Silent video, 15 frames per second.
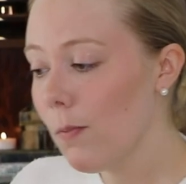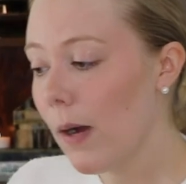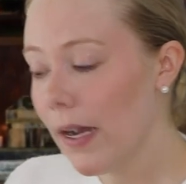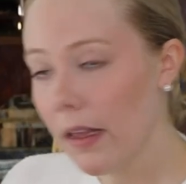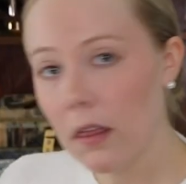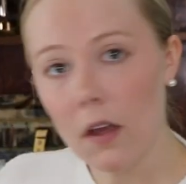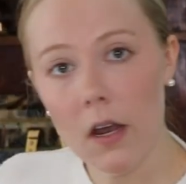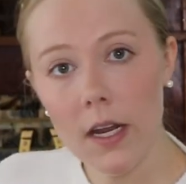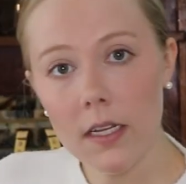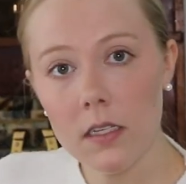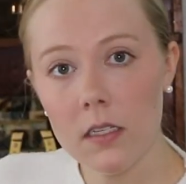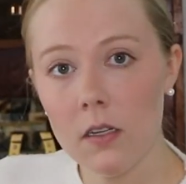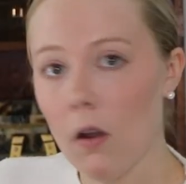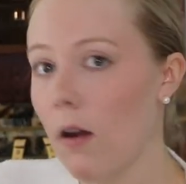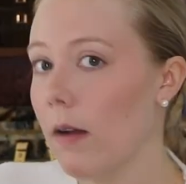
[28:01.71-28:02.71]
are my
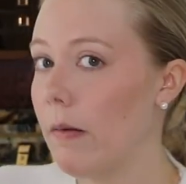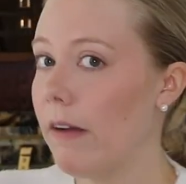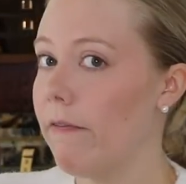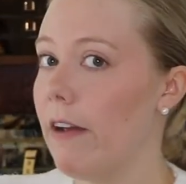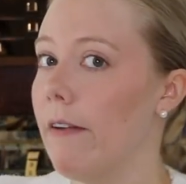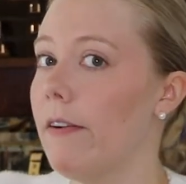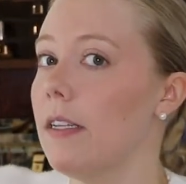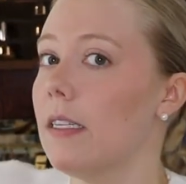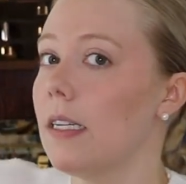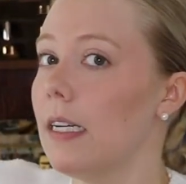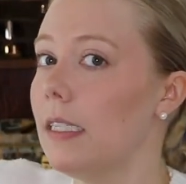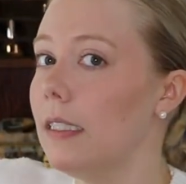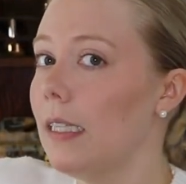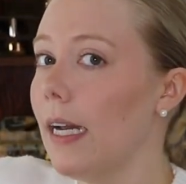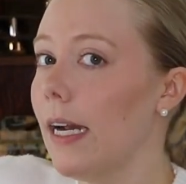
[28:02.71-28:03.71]
thoughts on my favorite
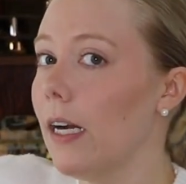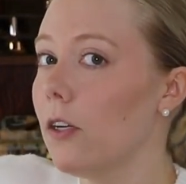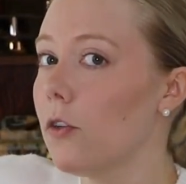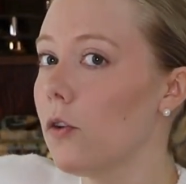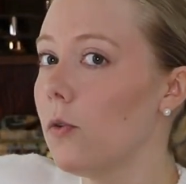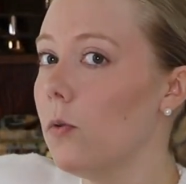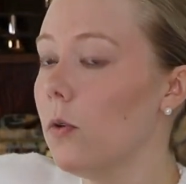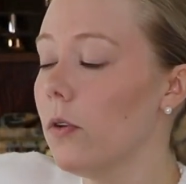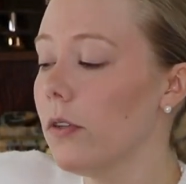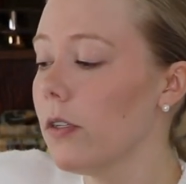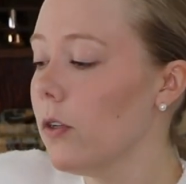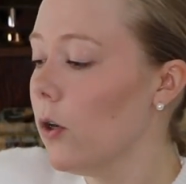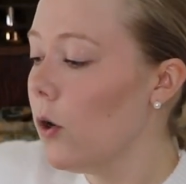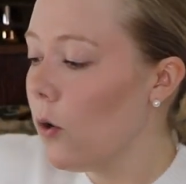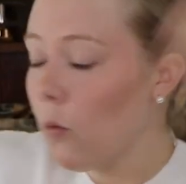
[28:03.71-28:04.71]
skincare
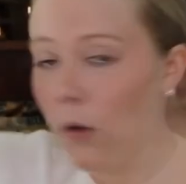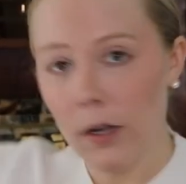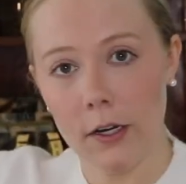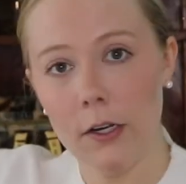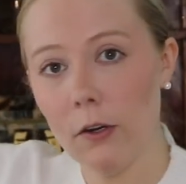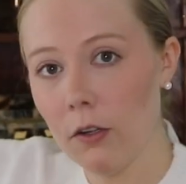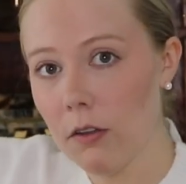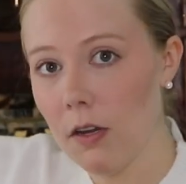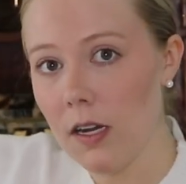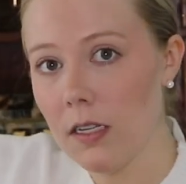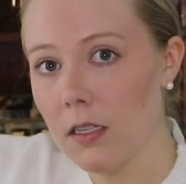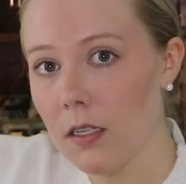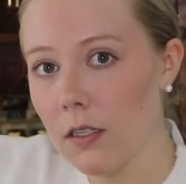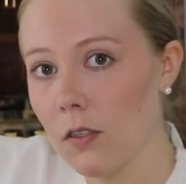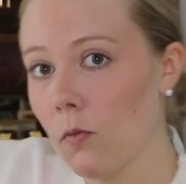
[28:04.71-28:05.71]
tools. What are your
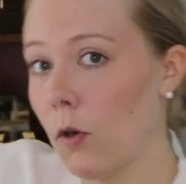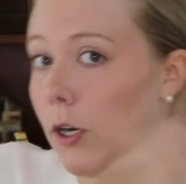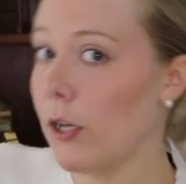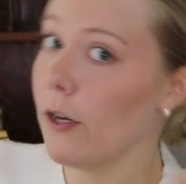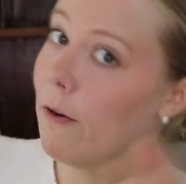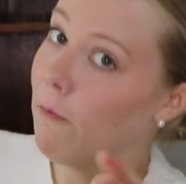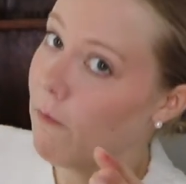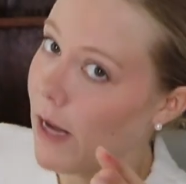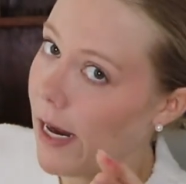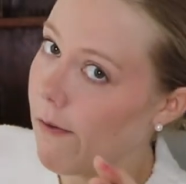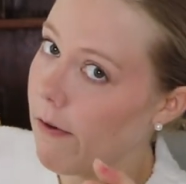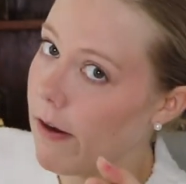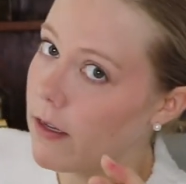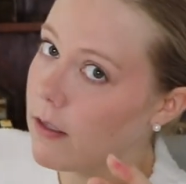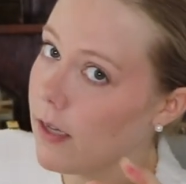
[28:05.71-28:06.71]
thoughts? What are your
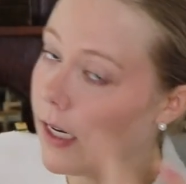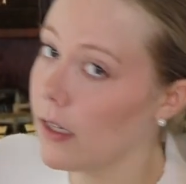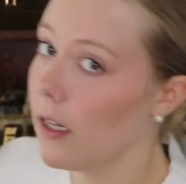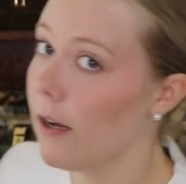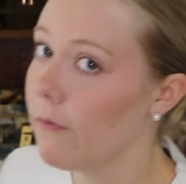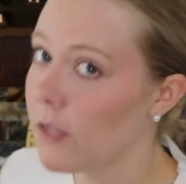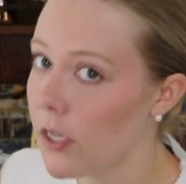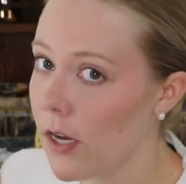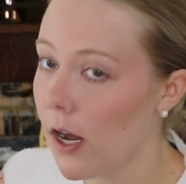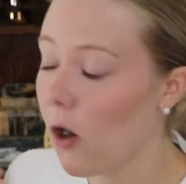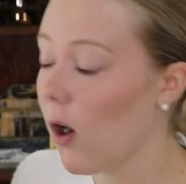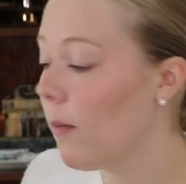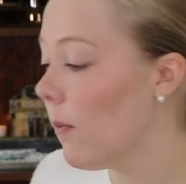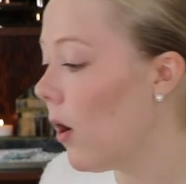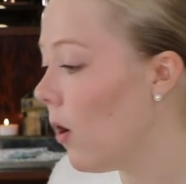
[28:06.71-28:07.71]
favorites? I'd love to
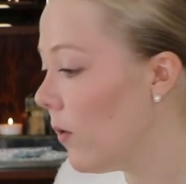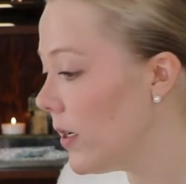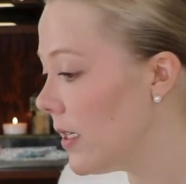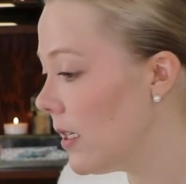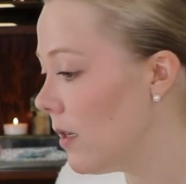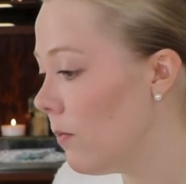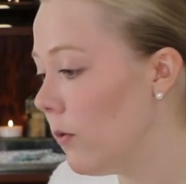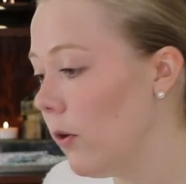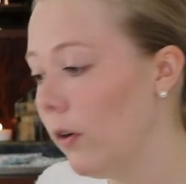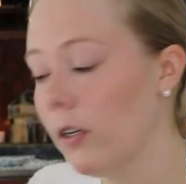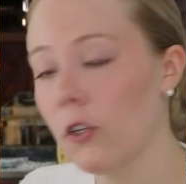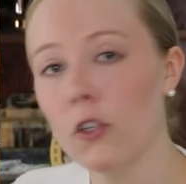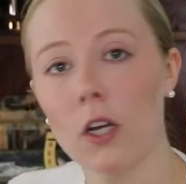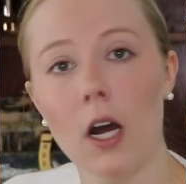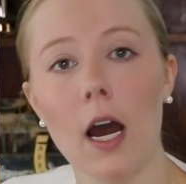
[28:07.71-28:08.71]
know. I'm always in the
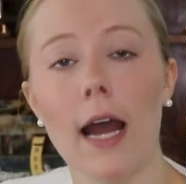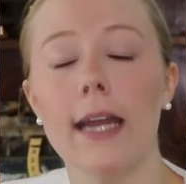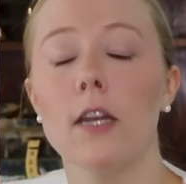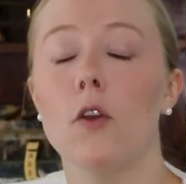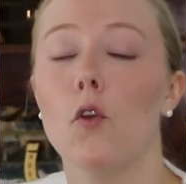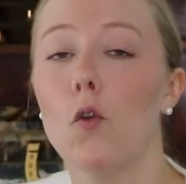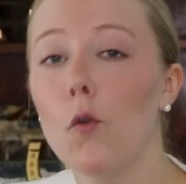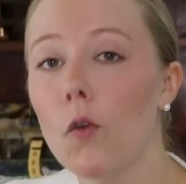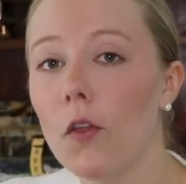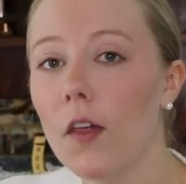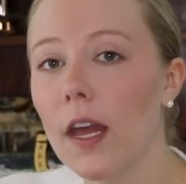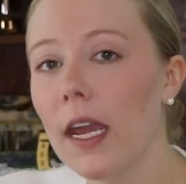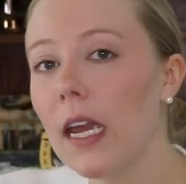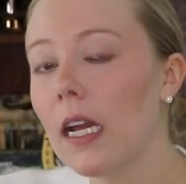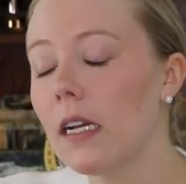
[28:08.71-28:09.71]
mood to try new
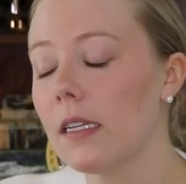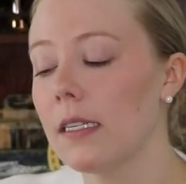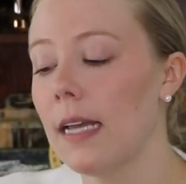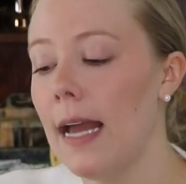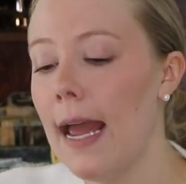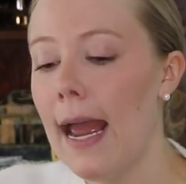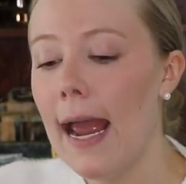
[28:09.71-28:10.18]
things